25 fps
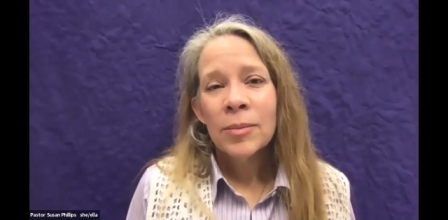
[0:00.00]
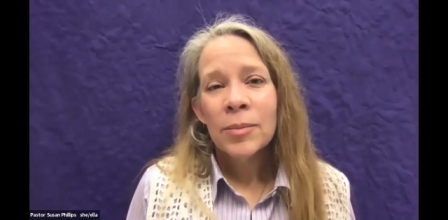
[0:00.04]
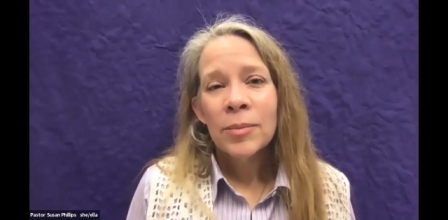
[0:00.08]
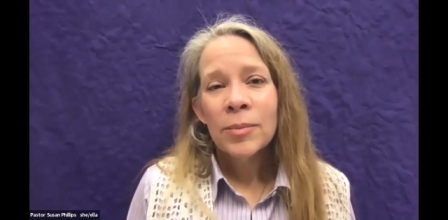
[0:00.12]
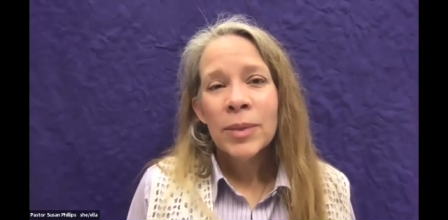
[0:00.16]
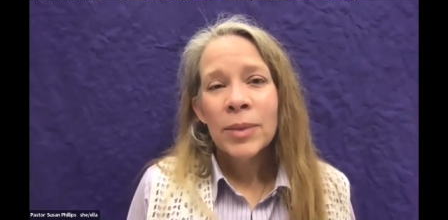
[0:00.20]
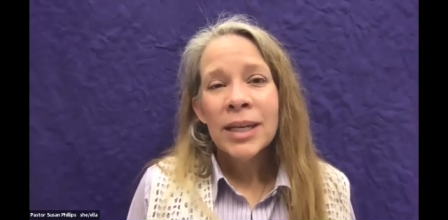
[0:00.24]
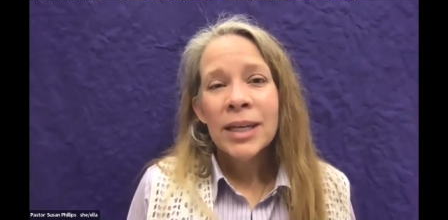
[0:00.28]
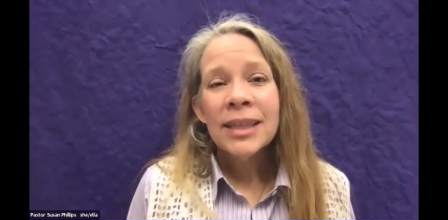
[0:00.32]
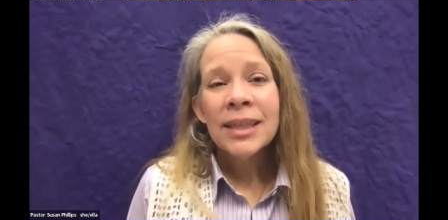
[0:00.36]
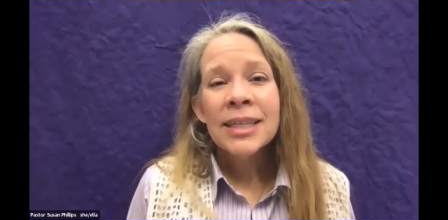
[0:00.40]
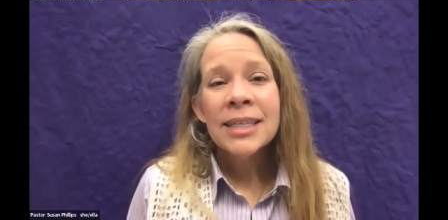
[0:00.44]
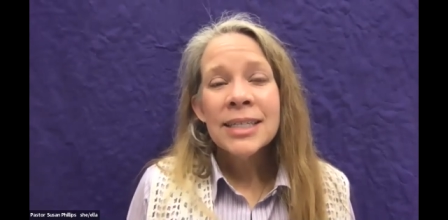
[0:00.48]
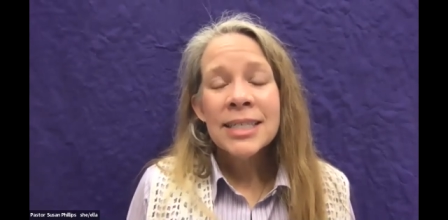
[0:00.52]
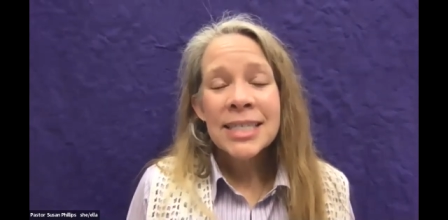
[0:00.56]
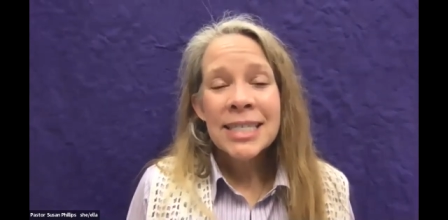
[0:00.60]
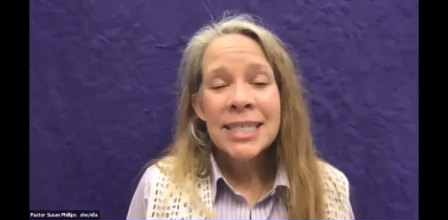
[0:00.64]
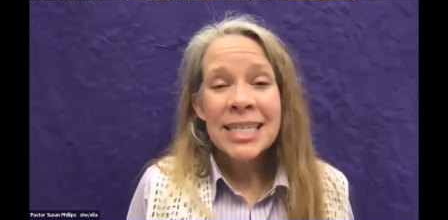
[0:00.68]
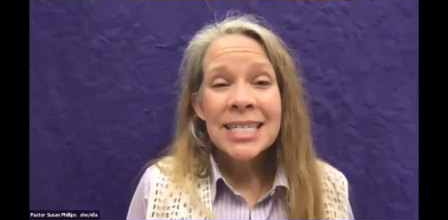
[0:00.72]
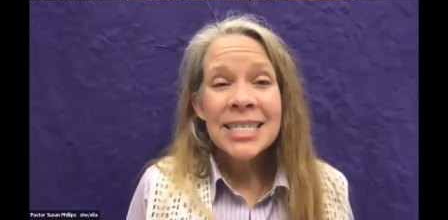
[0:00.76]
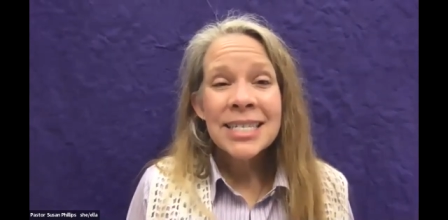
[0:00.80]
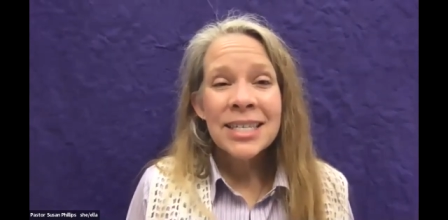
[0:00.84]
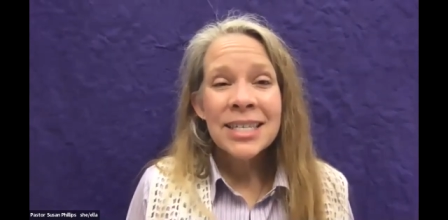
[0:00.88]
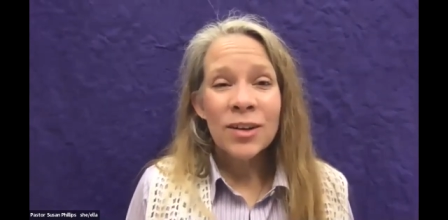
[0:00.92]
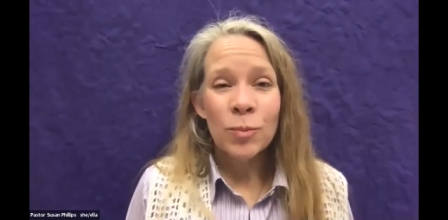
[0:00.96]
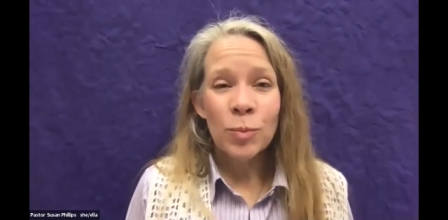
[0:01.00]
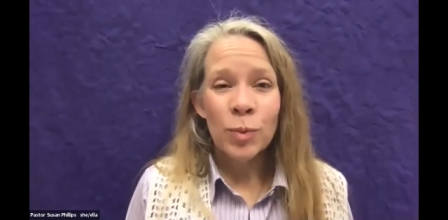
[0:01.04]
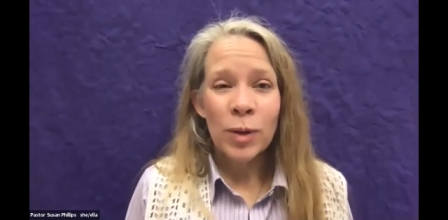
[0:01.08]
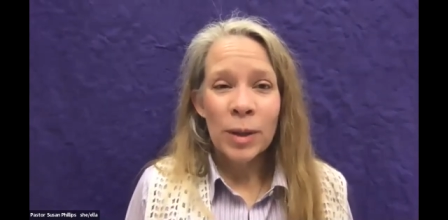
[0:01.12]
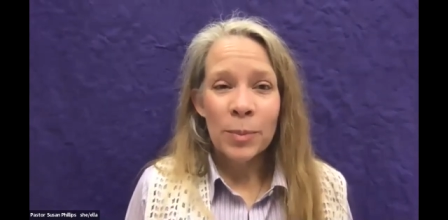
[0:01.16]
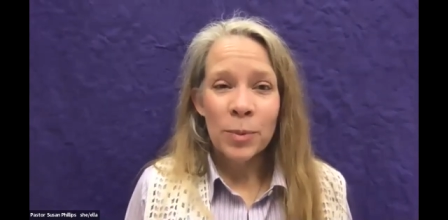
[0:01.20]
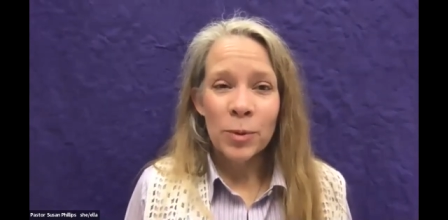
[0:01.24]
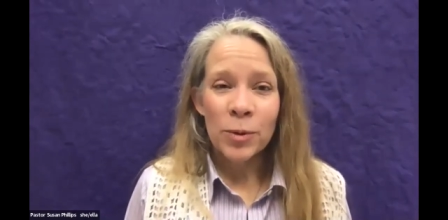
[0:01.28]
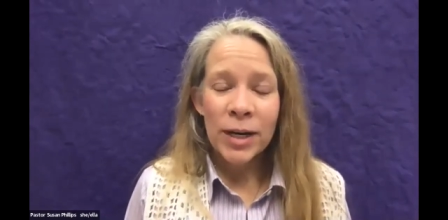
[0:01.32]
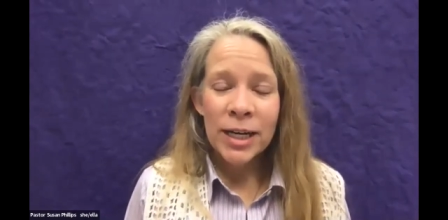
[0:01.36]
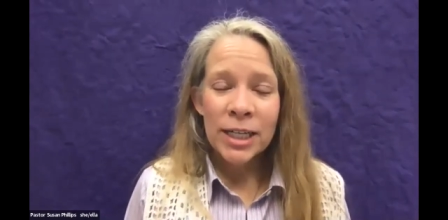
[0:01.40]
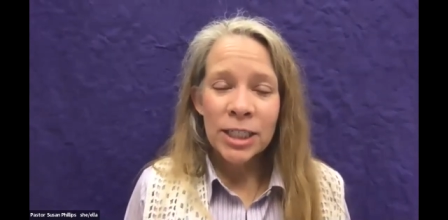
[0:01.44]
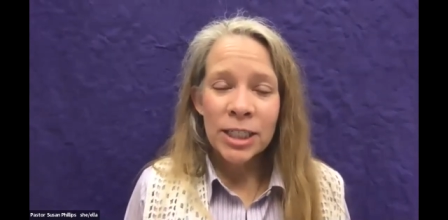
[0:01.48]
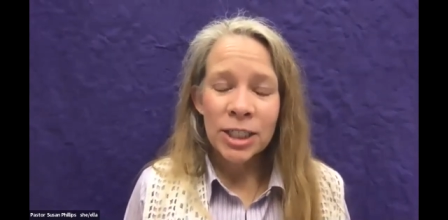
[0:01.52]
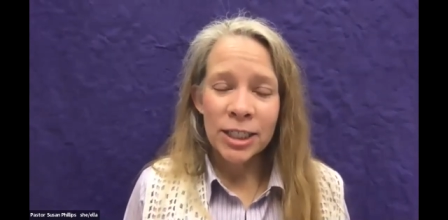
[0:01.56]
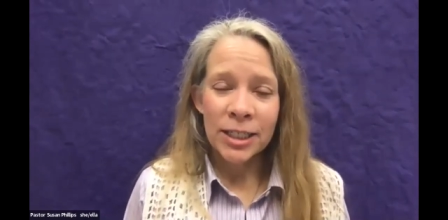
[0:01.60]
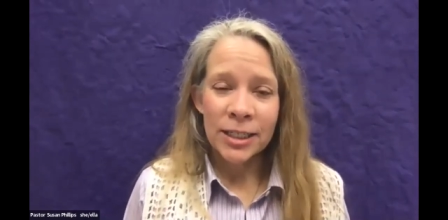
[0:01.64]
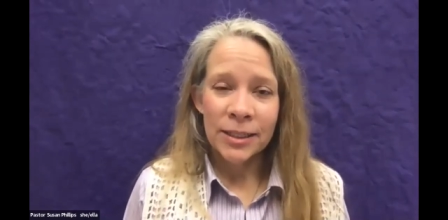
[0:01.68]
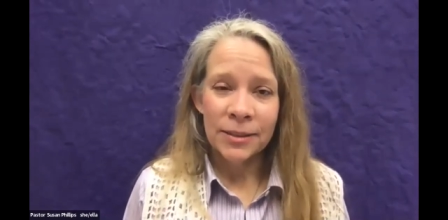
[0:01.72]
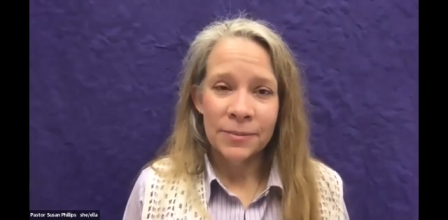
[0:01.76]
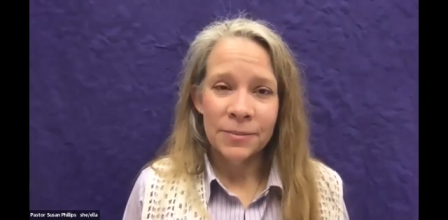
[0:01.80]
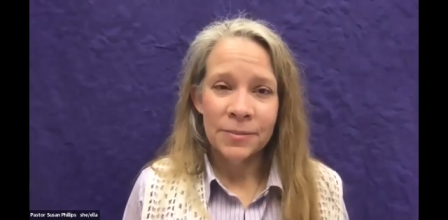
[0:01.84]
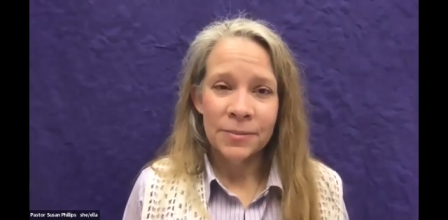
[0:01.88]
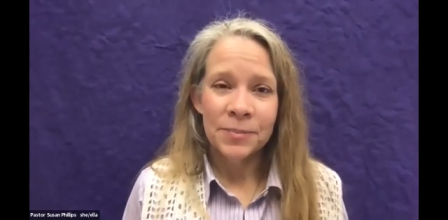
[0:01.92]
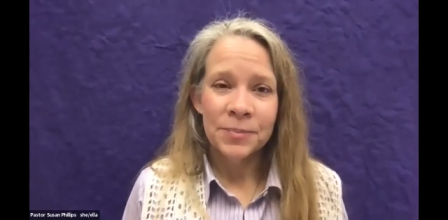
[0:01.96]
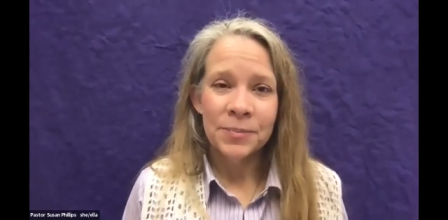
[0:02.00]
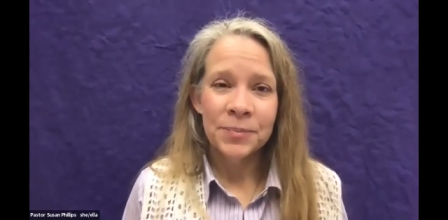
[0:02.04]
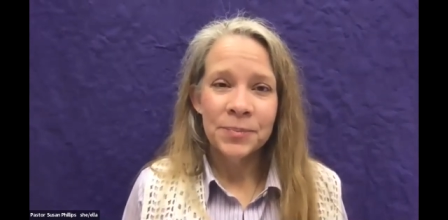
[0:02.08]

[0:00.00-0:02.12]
But in this season of preparation,